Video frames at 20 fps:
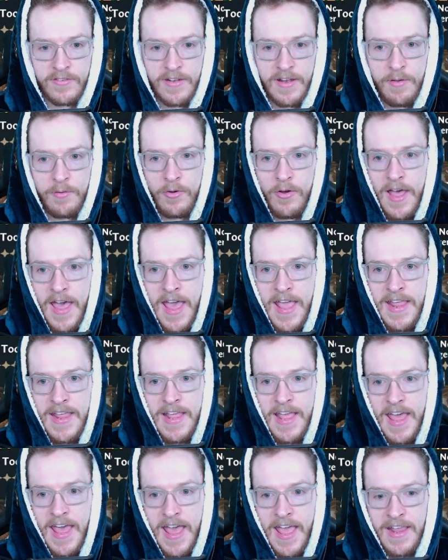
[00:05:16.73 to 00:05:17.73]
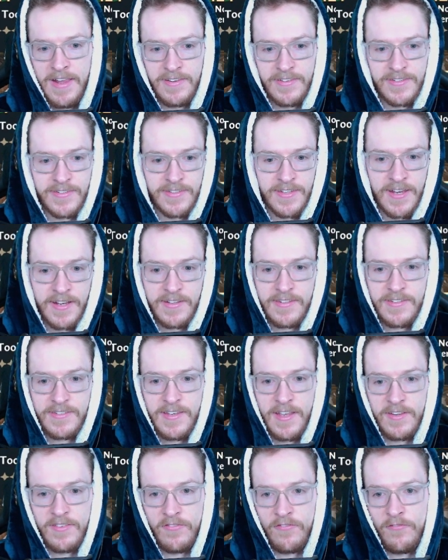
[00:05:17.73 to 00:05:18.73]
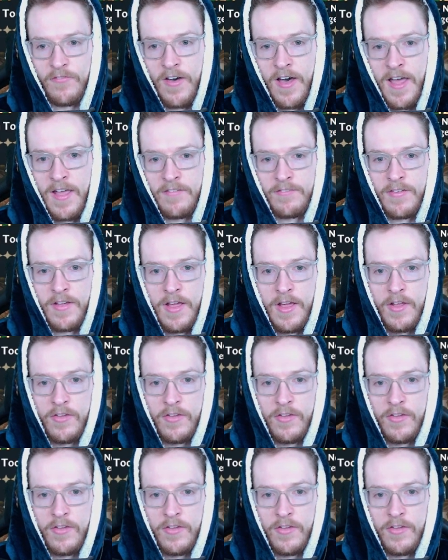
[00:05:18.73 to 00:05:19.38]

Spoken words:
Now we've got 8, 8, 6, 6, and 5.